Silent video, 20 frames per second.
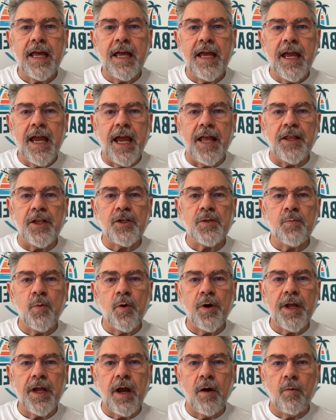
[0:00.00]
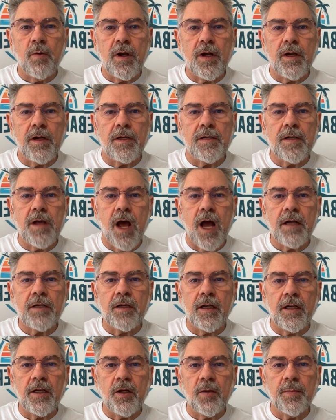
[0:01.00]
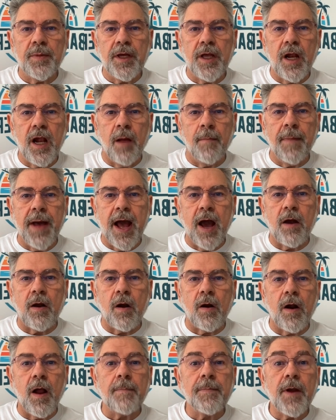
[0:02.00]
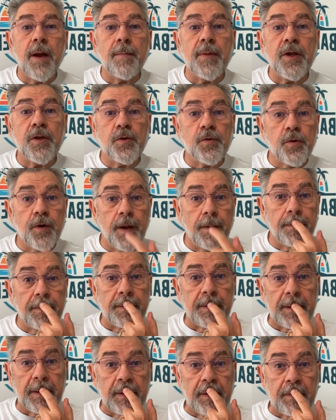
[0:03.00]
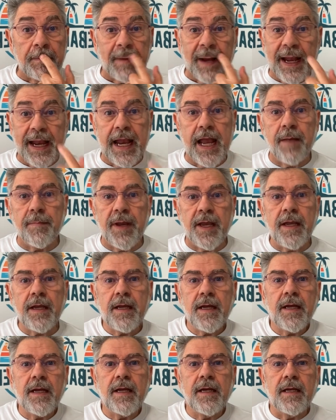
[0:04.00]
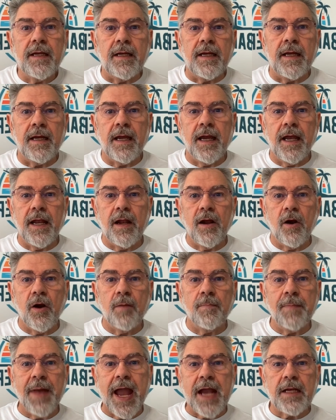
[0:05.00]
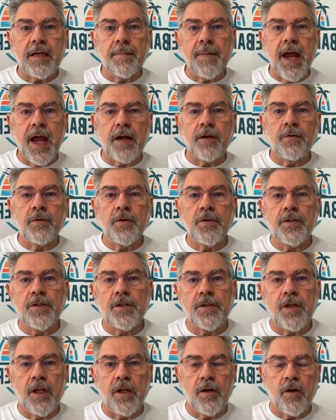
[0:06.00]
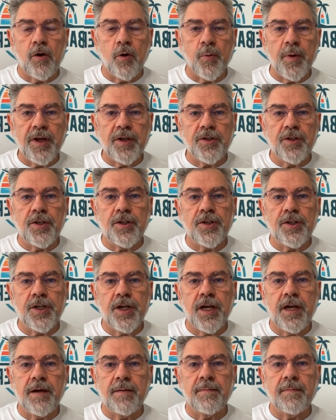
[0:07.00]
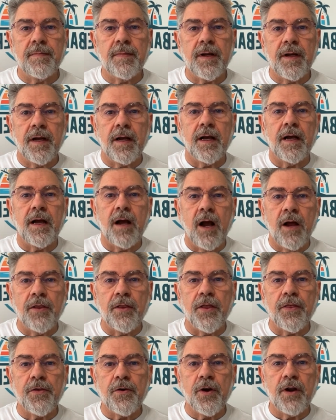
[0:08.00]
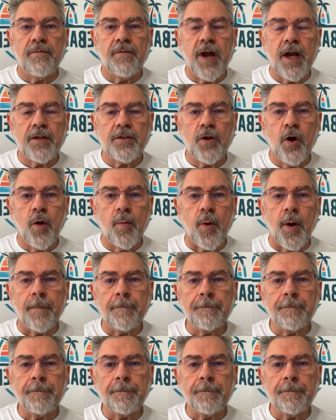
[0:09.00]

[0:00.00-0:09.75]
And this morning I wanted to talk a little bit about our upcoming trip to Miami and our back-to-back cruises on the Norwegian Gem on the 3rd of October.